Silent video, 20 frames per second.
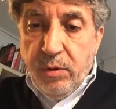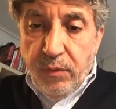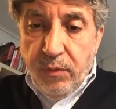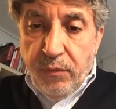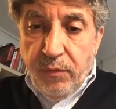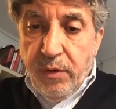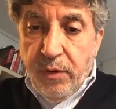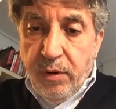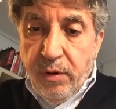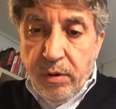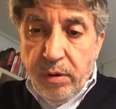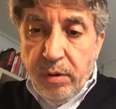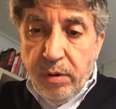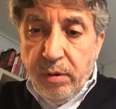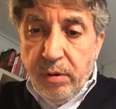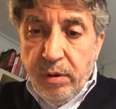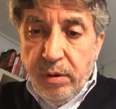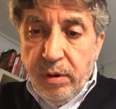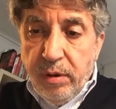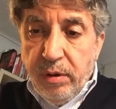
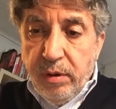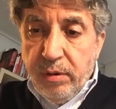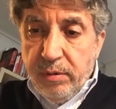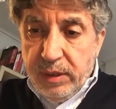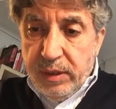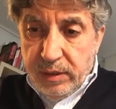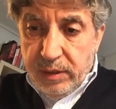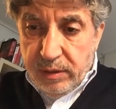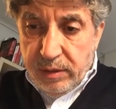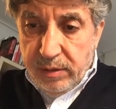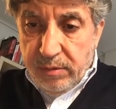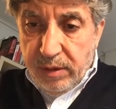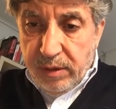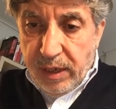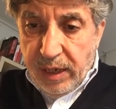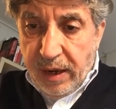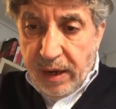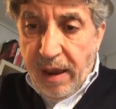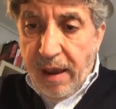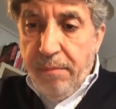for
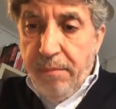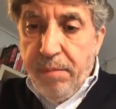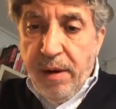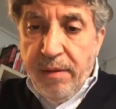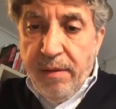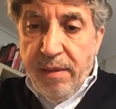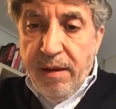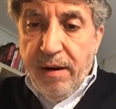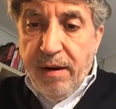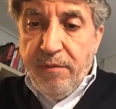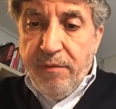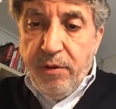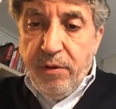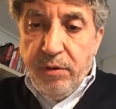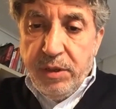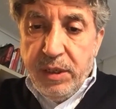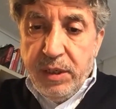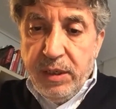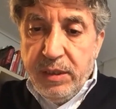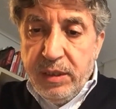helping the
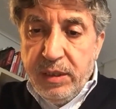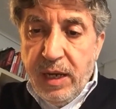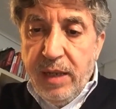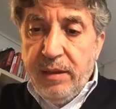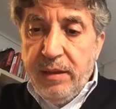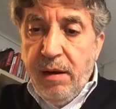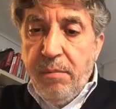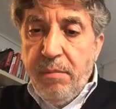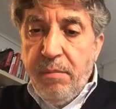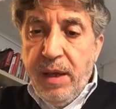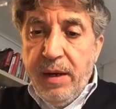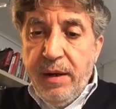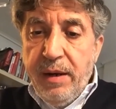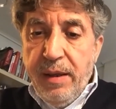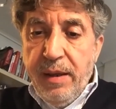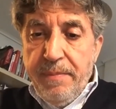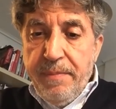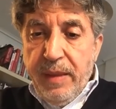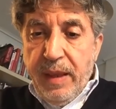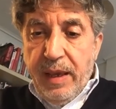refugee settlement
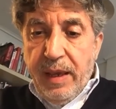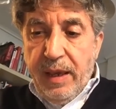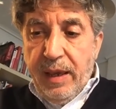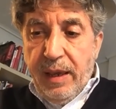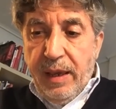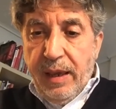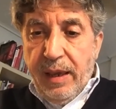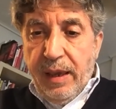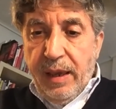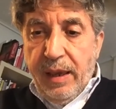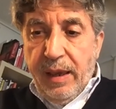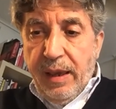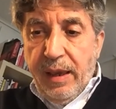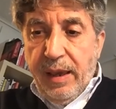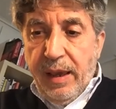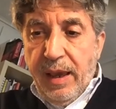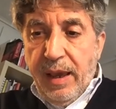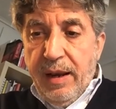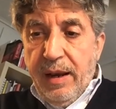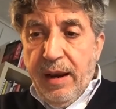
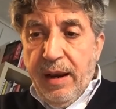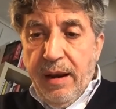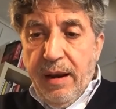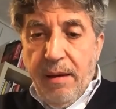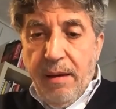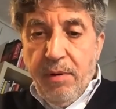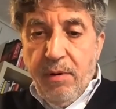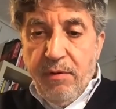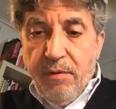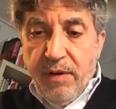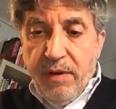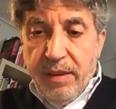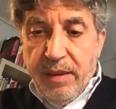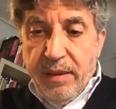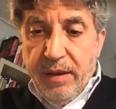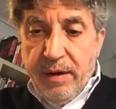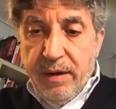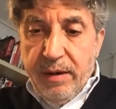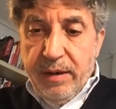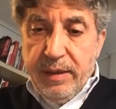and a number of
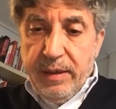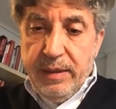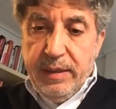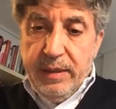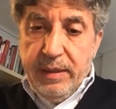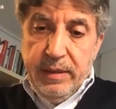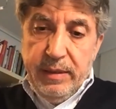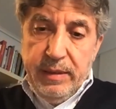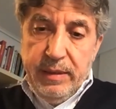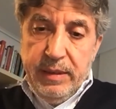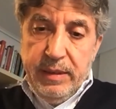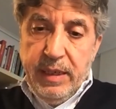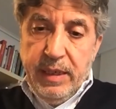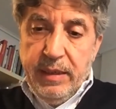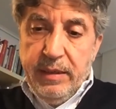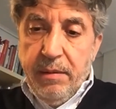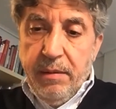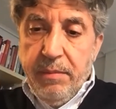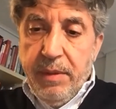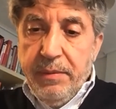other
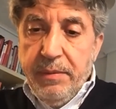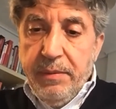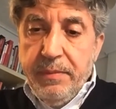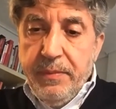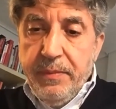settlements.